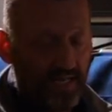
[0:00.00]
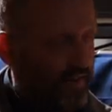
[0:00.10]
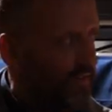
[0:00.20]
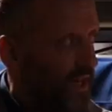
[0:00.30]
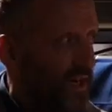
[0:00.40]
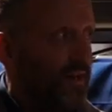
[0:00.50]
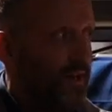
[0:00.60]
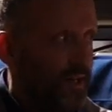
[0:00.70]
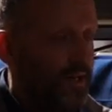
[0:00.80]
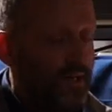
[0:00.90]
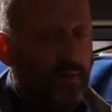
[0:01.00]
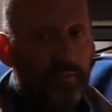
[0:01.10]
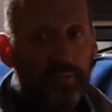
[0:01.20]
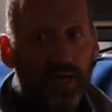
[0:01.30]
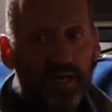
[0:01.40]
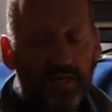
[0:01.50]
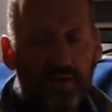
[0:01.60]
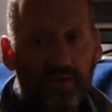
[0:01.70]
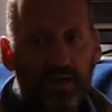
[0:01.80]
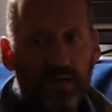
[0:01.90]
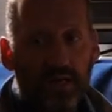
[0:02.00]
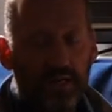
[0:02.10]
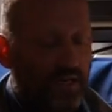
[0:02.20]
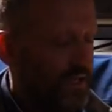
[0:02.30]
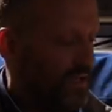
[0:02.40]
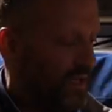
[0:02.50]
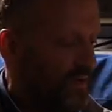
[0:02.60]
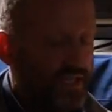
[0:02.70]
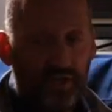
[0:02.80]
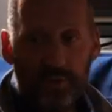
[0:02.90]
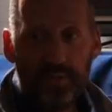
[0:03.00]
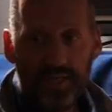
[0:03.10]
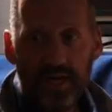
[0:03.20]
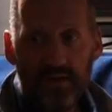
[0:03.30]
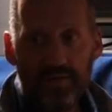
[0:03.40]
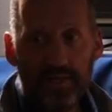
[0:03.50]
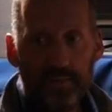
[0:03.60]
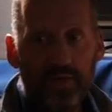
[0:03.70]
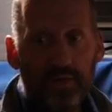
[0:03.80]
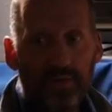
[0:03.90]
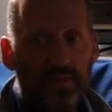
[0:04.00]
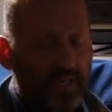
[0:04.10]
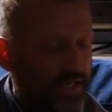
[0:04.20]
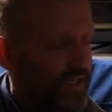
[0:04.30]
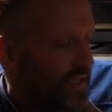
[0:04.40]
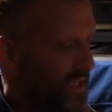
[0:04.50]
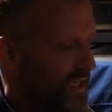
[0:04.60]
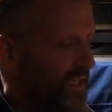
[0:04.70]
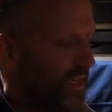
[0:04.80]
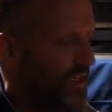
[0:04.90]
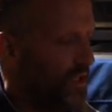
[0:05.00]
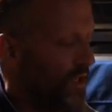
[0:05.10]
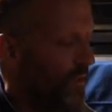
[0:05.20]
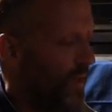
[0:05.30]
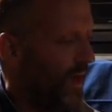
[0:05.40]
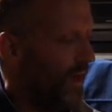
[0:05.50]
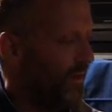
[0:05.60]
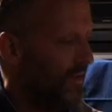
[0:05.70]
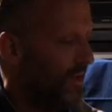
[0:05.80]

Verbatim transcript: It's definitely a, a sort of a, a no one's stupid enough, I suppose, or it's a, it's a signature thing